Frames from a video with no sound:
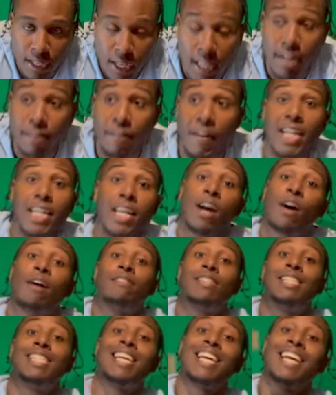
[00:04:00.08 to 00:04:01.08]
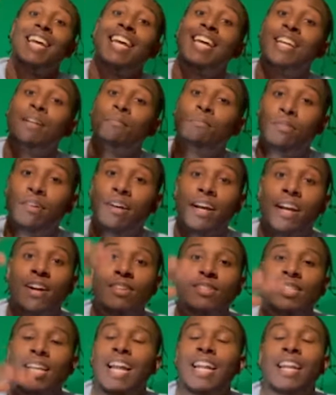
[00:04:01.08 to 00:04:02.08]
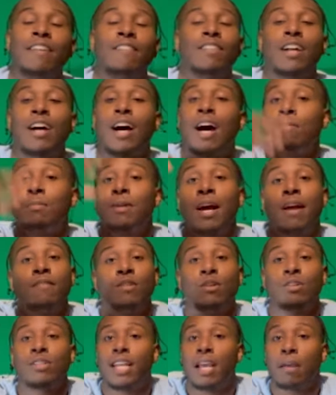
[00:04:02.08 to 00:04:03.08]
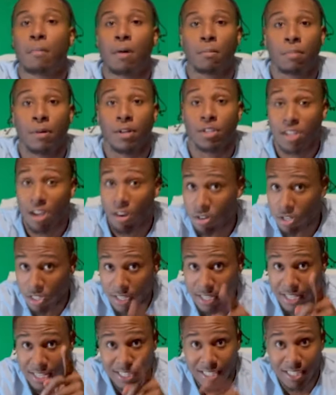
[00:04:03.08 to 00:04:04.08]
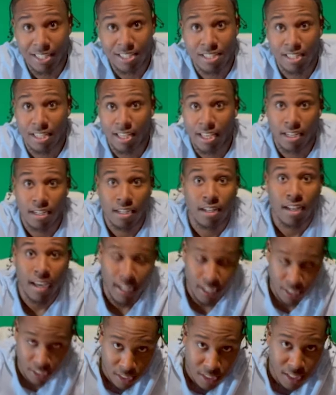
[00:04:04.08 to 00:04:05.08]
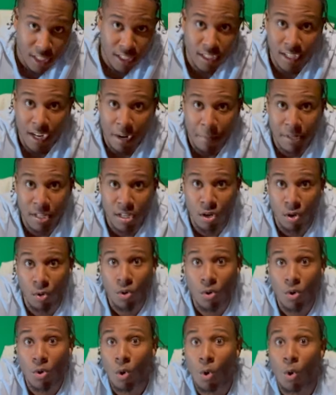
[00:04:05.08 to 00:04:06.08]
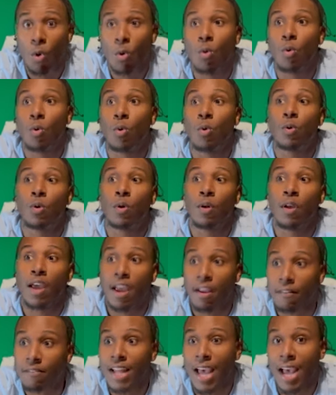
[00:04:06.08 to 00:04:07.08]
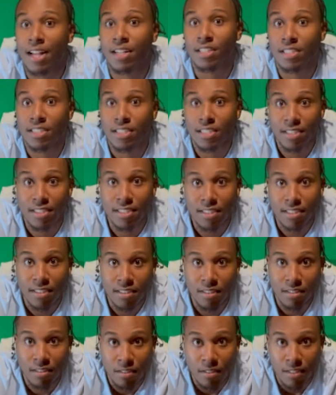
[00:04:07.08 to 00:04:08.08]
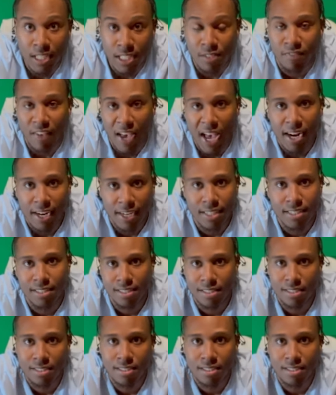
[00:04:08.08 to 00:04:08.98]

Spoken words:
And the fact they have 10 players, I'm not even going to name my players. Y'all can look at the list again and just let me know if that is valid.